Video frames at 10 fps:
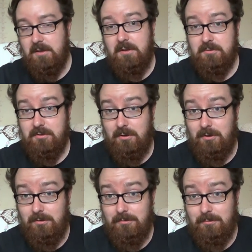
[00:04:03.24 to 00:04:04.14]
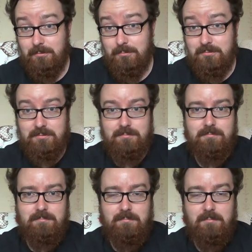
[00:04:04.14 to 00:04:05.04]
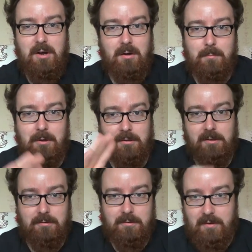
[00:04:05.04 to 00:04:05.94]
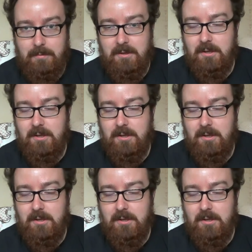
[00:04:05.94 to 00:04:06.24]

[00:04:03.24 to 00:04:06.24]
It's all an illusion. Well, I'm not going to get into that.